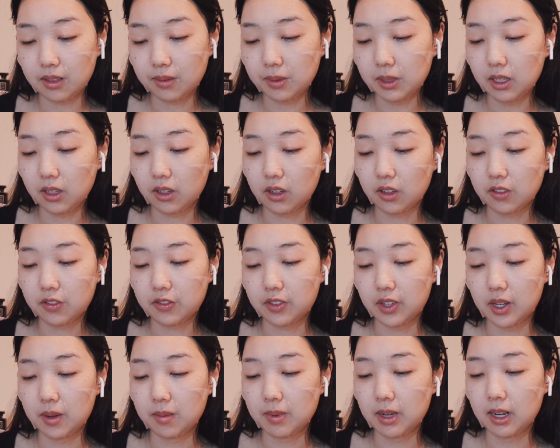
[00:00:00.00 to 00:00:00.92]
So I'm gonna go
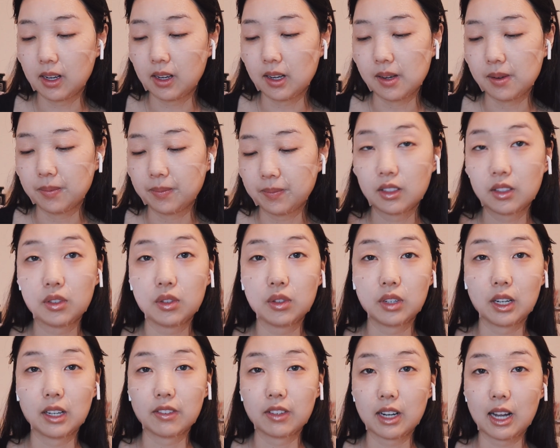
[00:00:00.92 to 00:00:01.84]
from
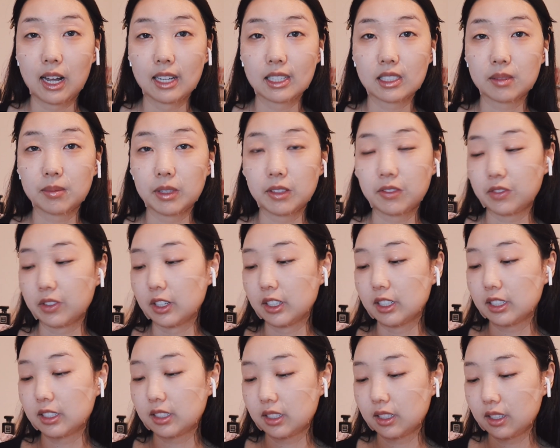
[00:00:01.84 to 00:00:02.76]
whoever asked me
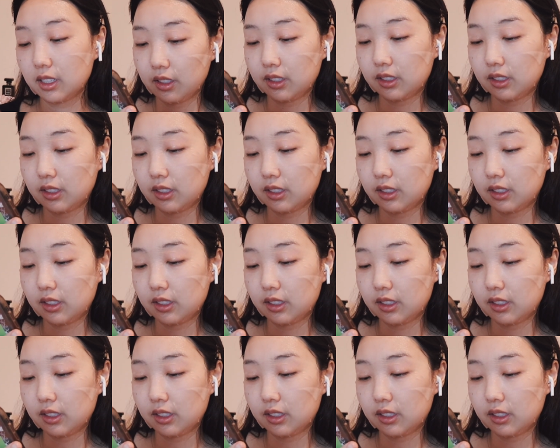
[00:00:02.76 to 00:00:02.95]
first.